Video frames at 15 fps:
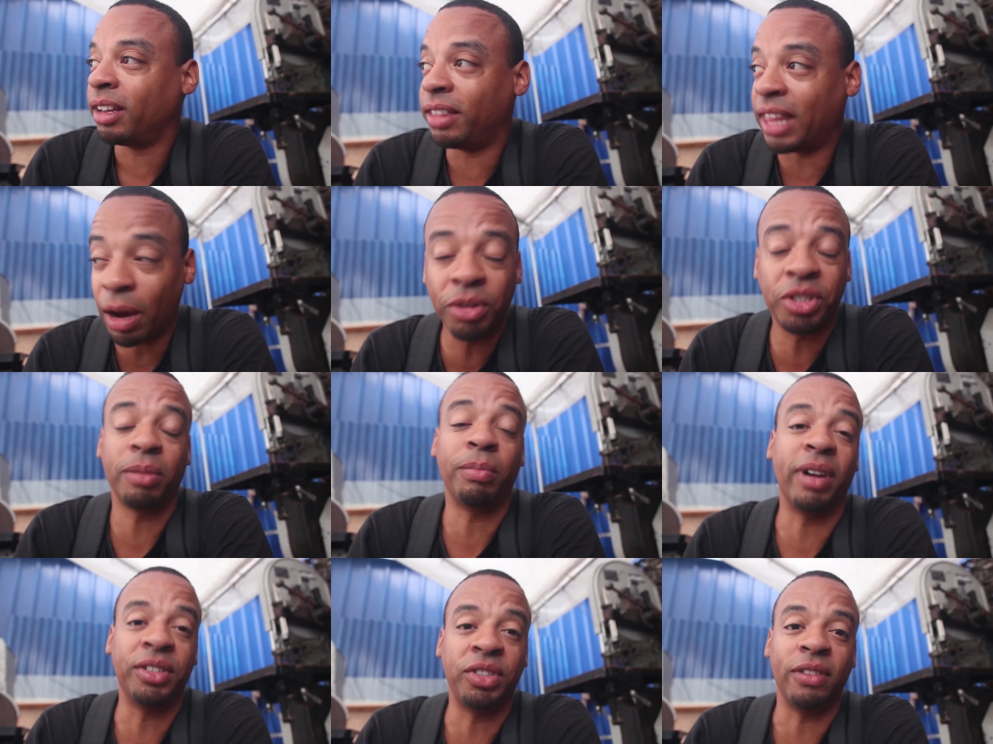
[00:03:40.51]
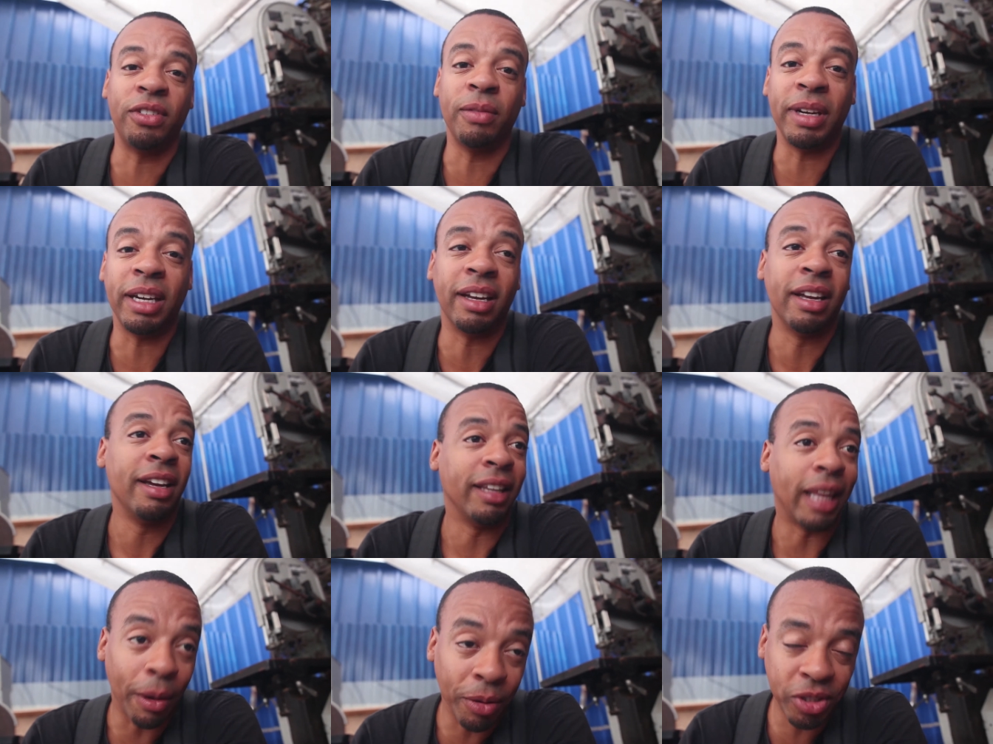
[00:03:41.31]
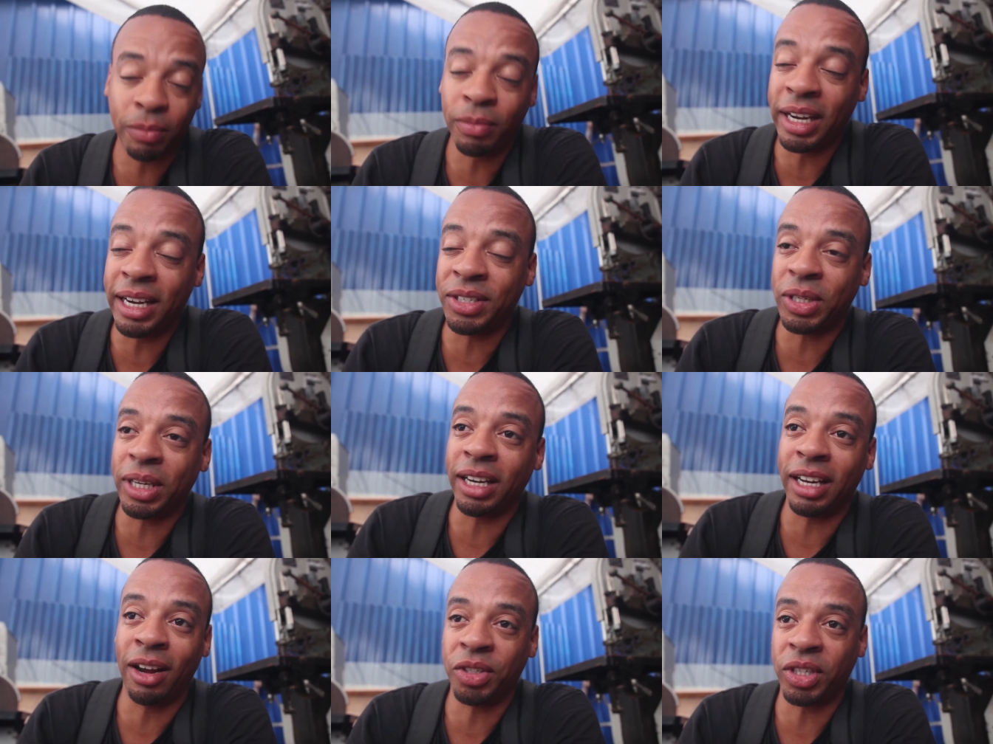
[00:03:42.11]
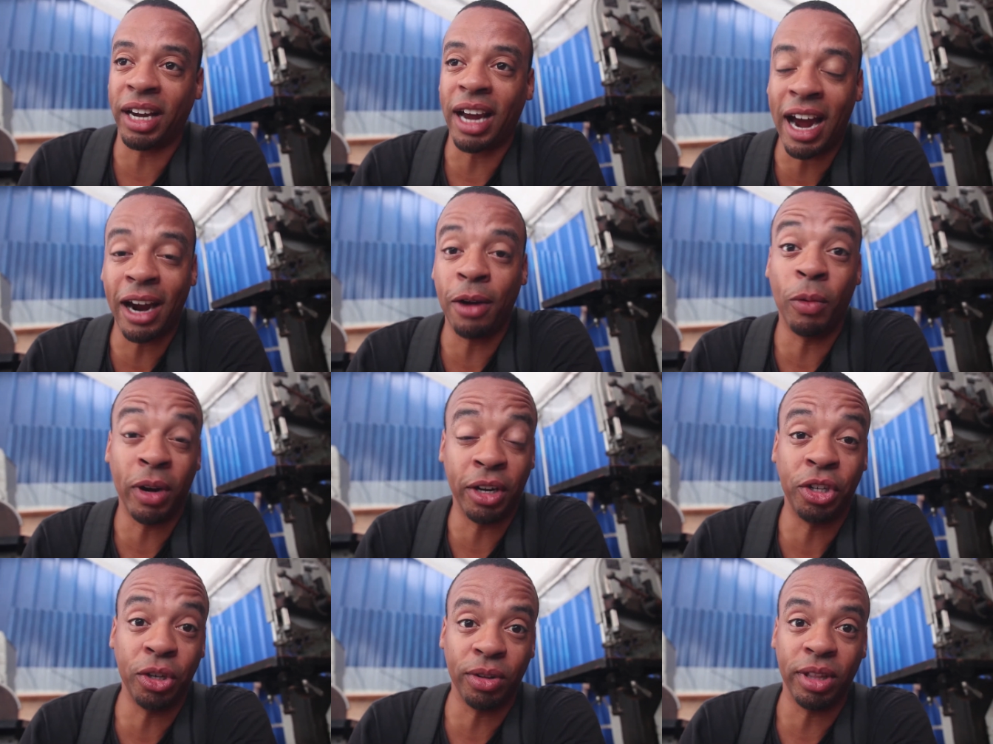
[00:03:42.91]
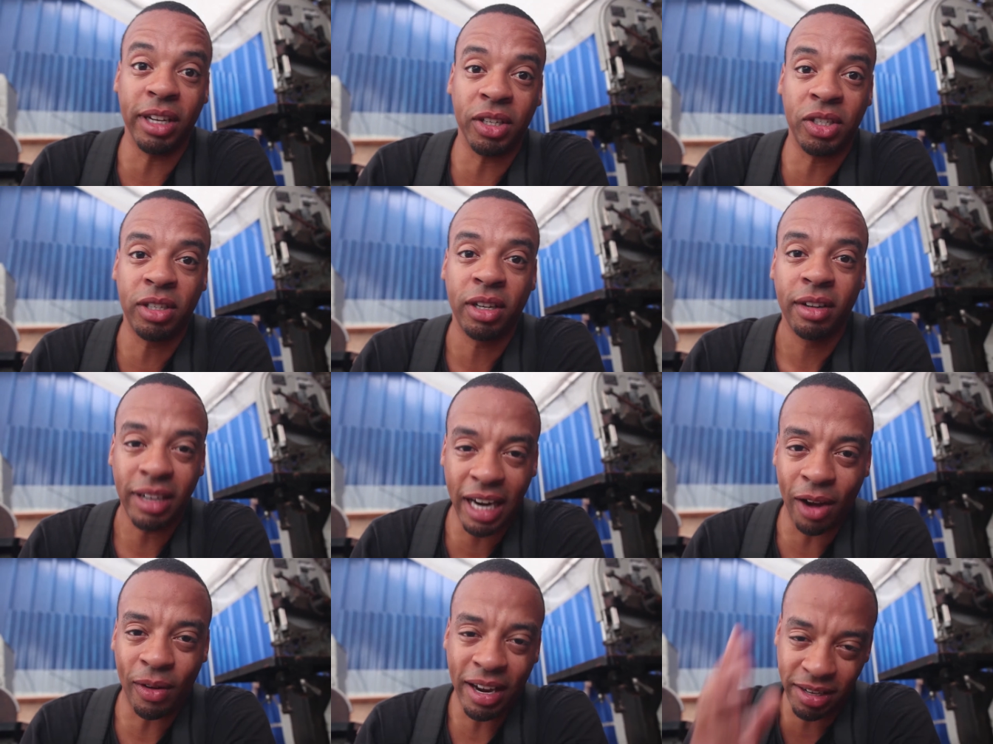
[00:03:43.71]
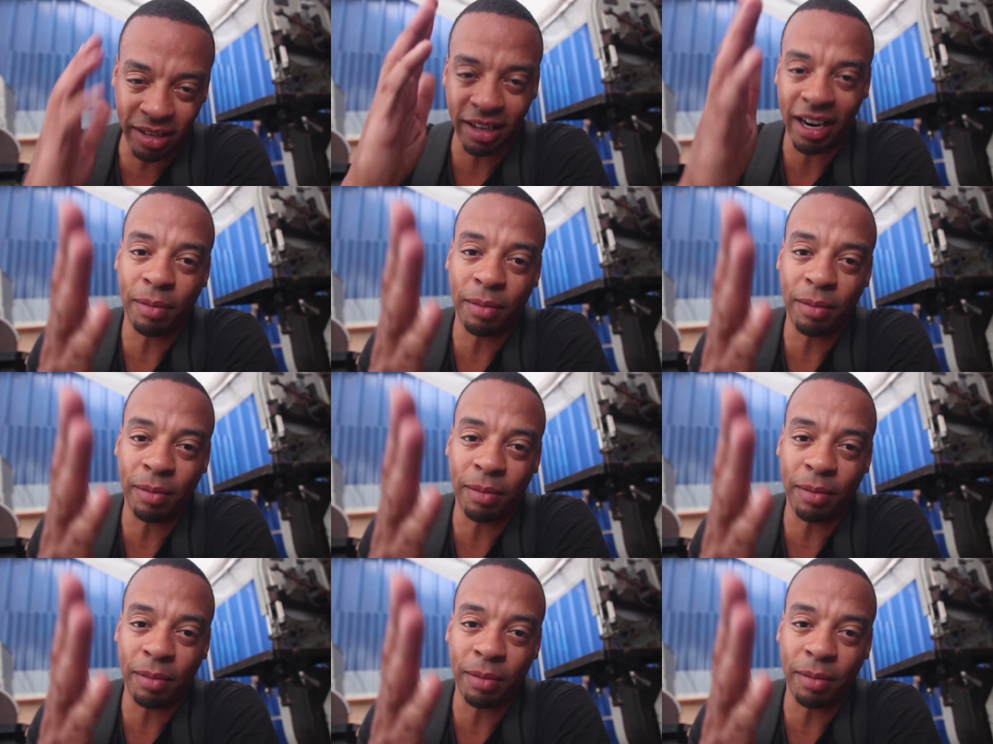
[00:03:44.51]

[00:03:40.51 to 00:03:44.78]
that was impressive to me. That was amazing, and I was like, I want to do this. Now, I did